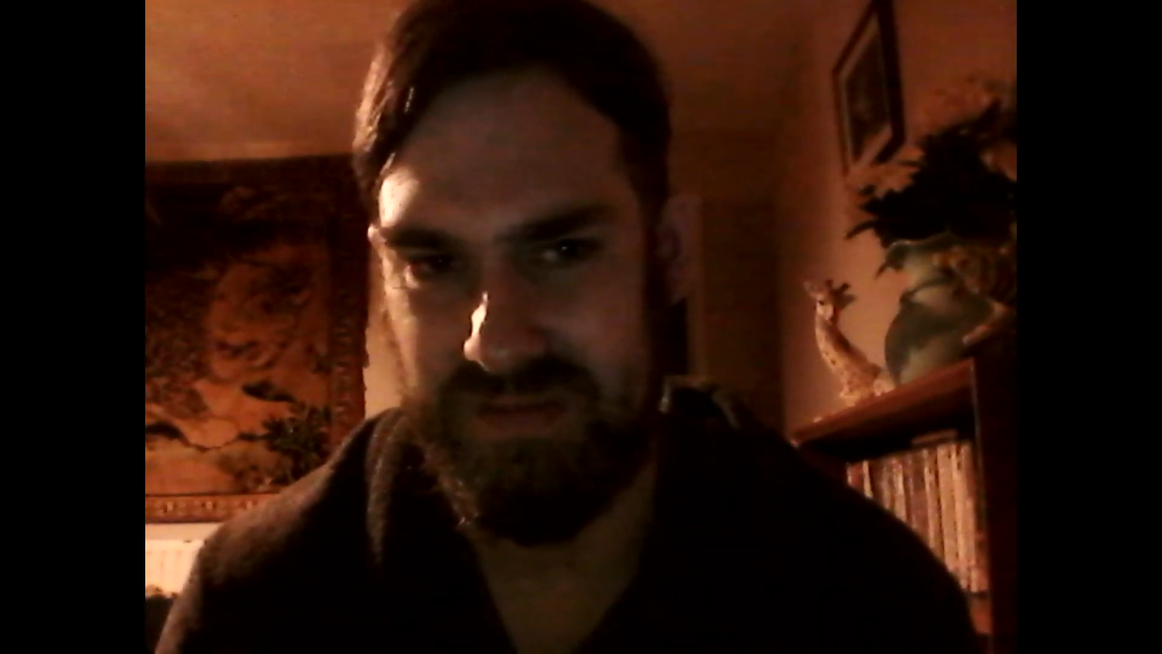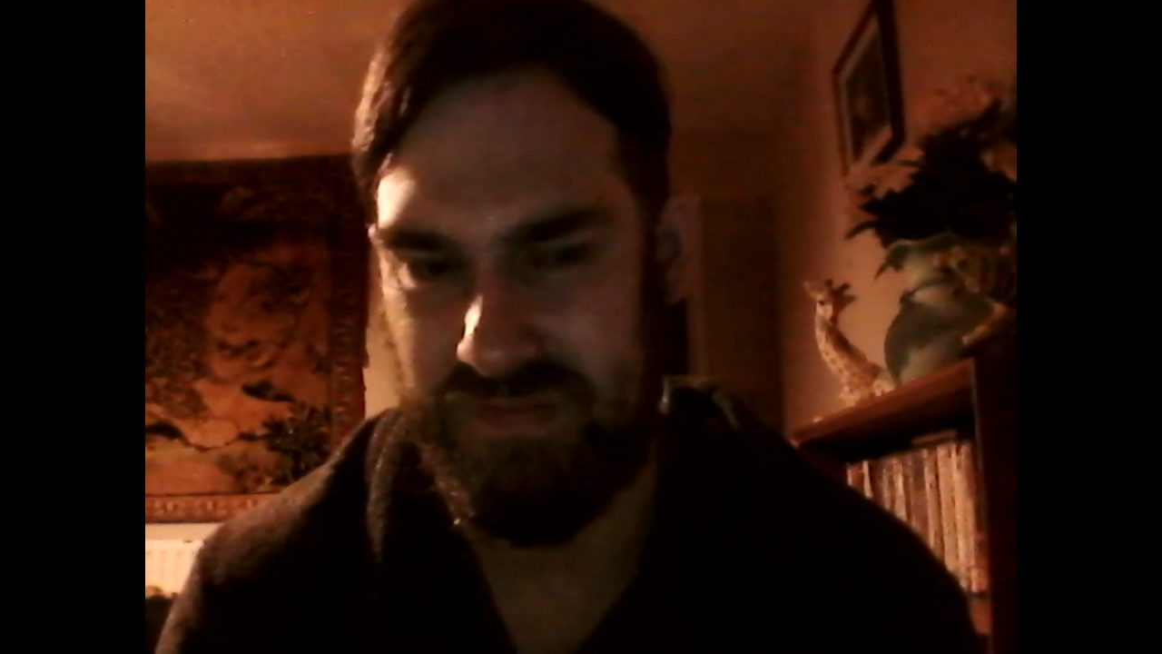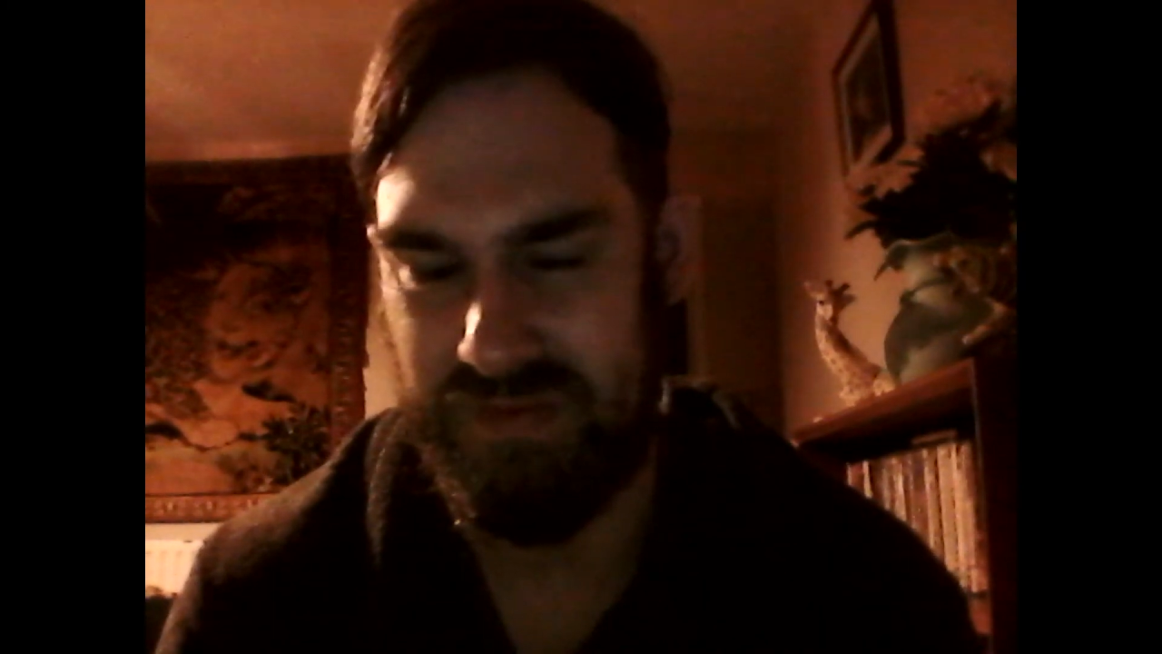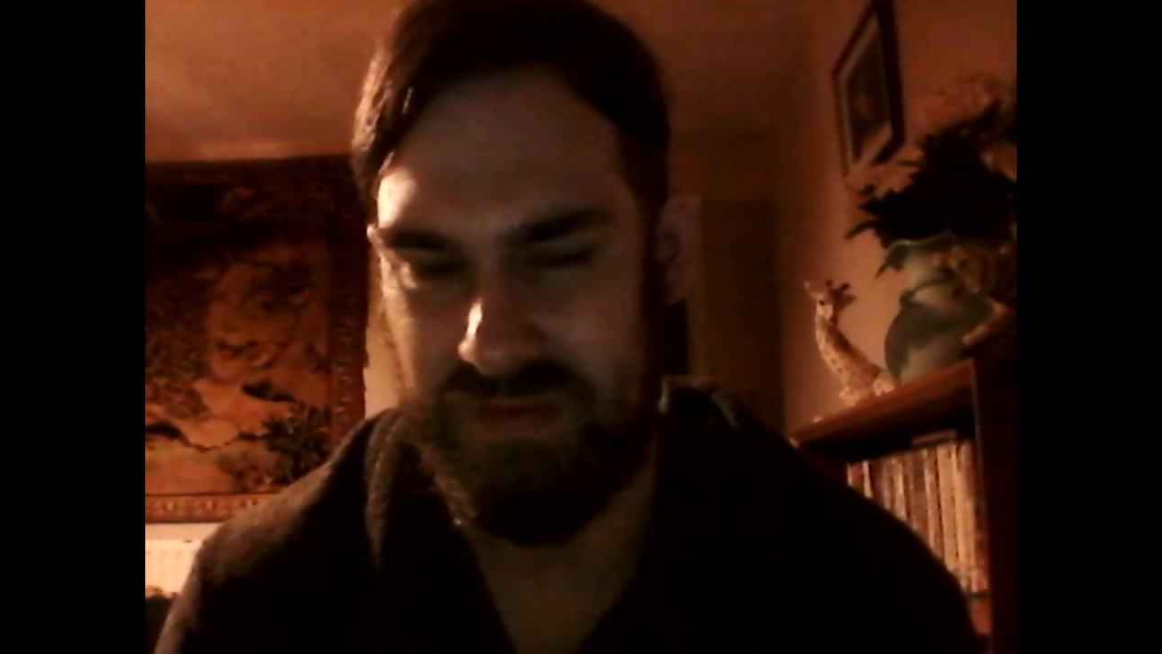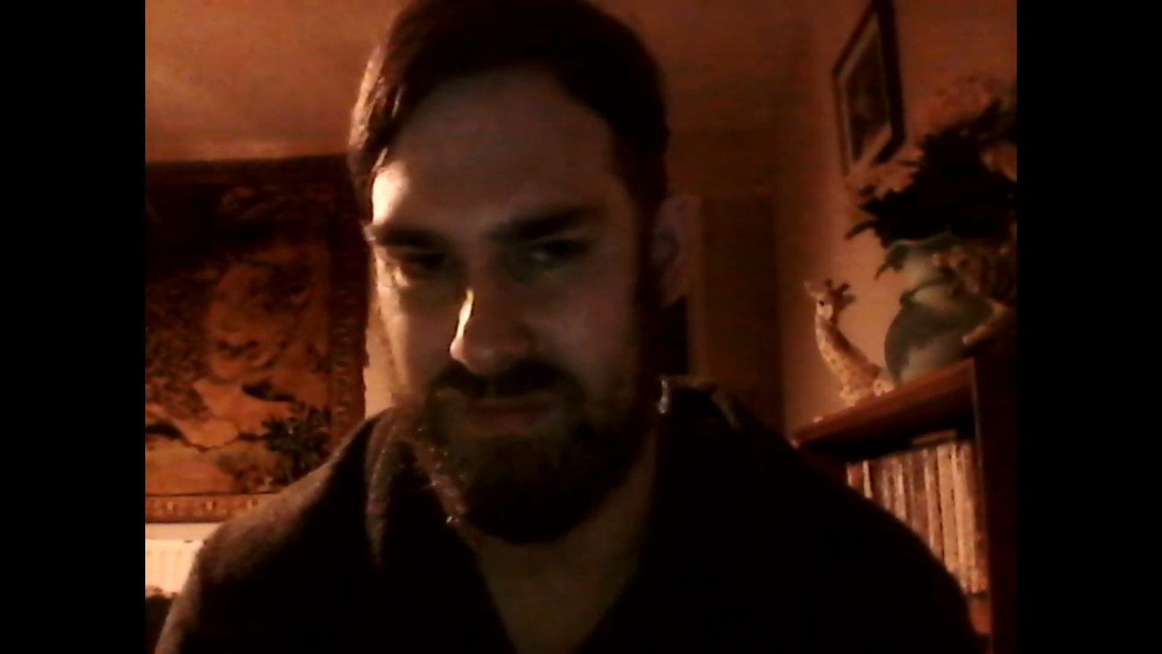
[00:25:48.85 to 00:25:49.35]

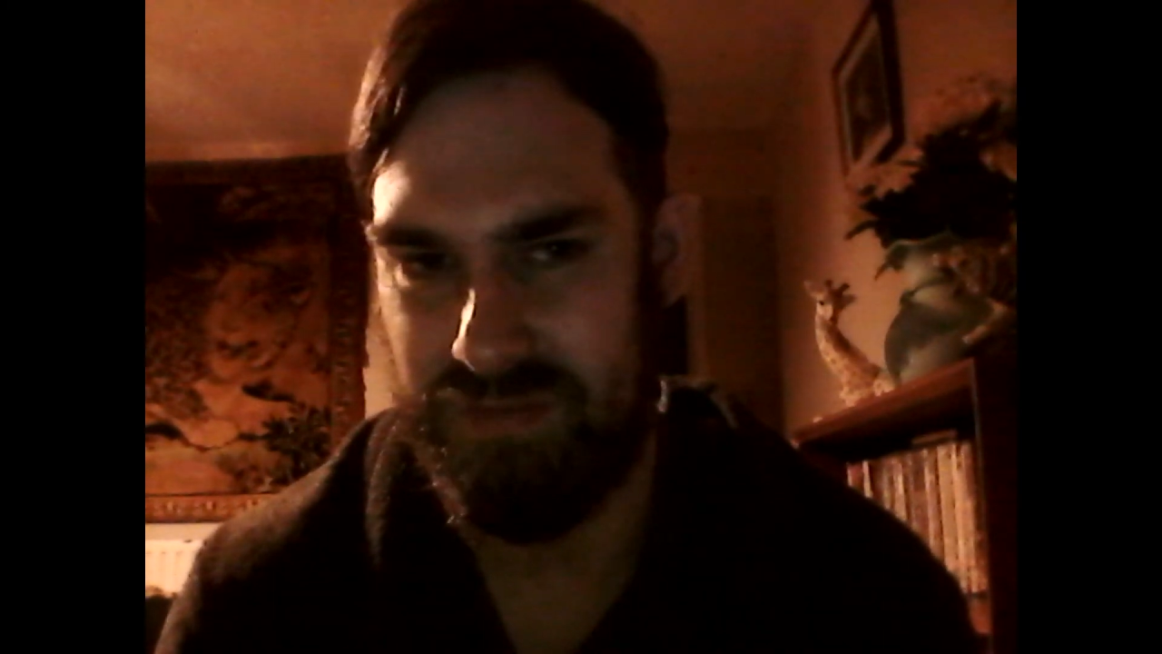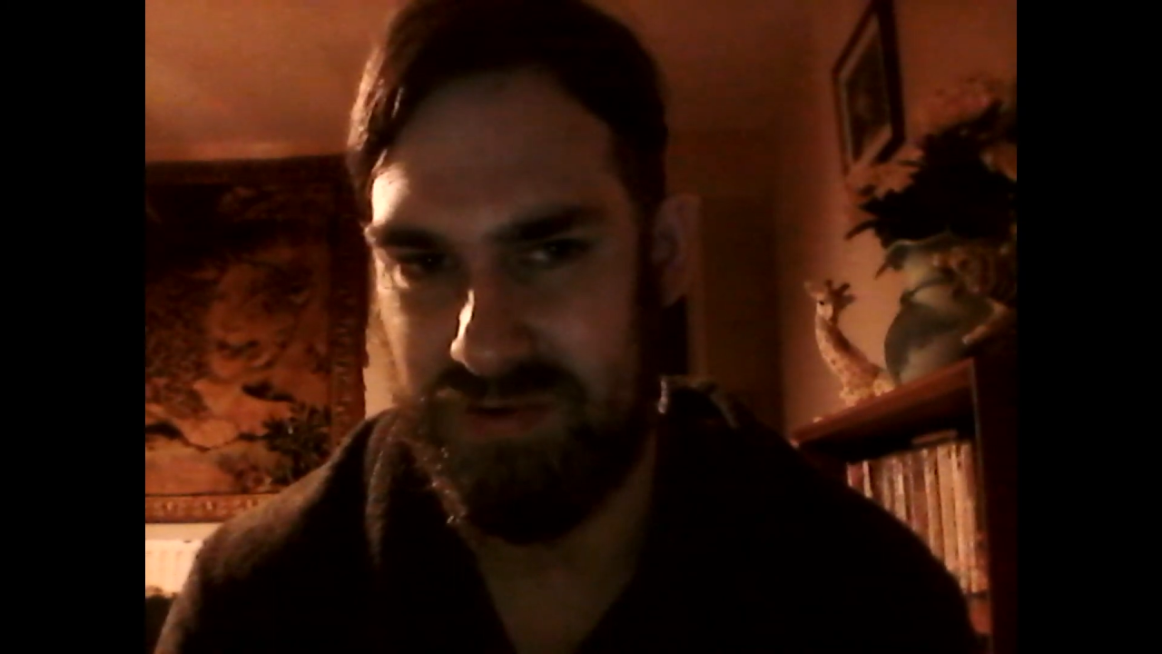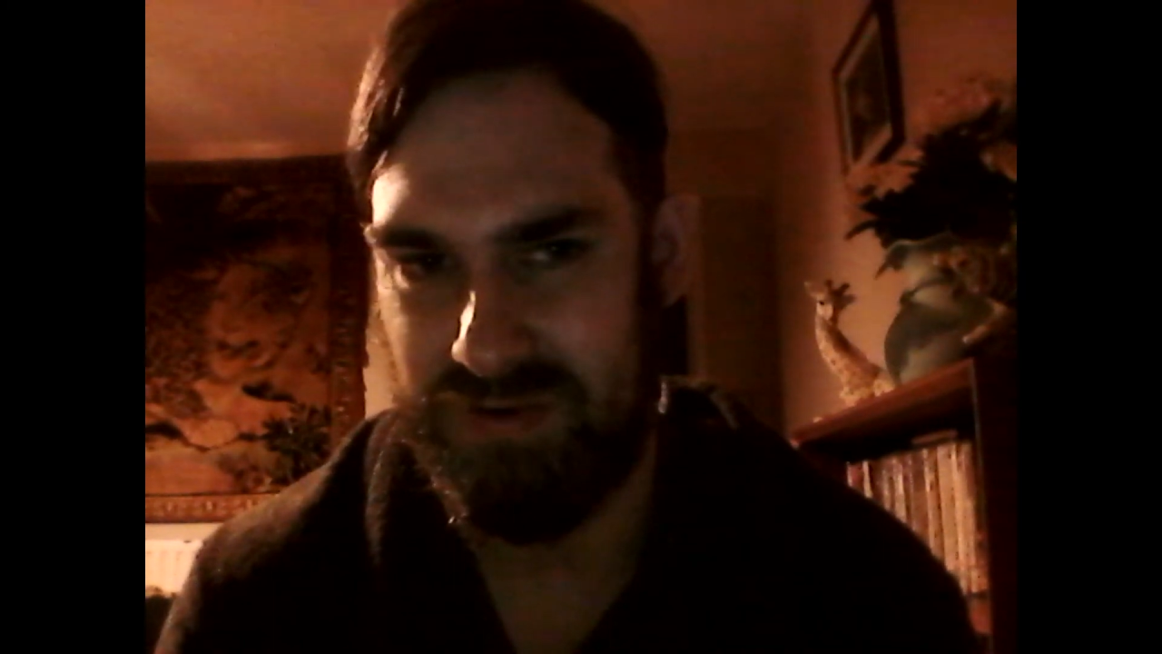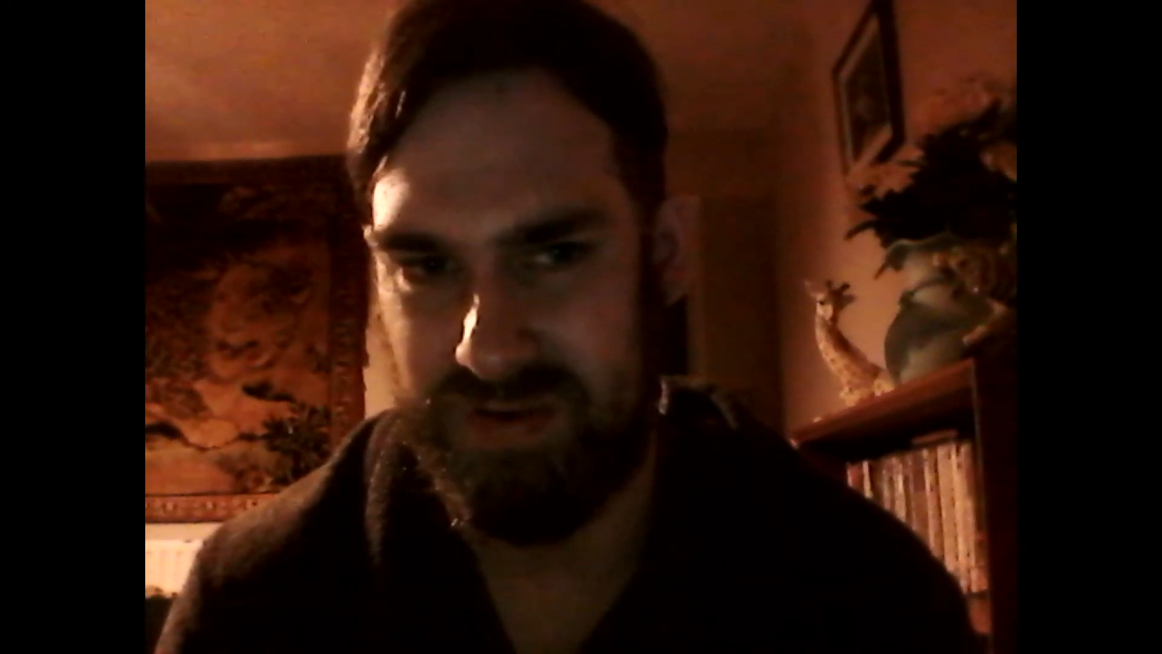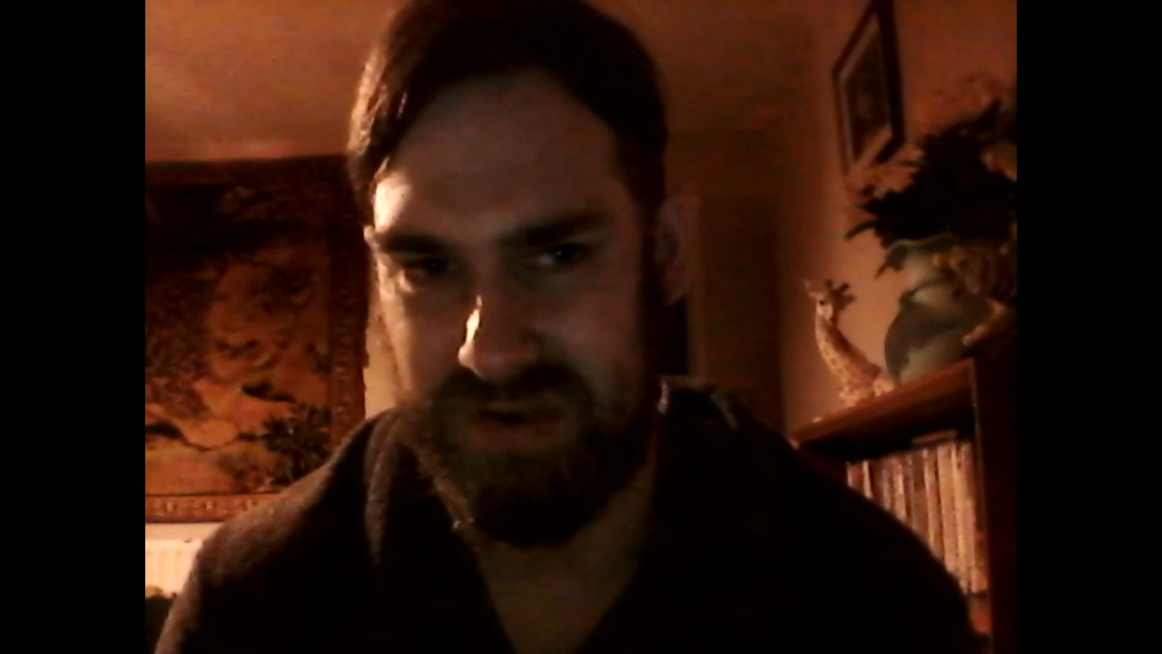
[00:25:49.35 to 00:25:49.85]
for more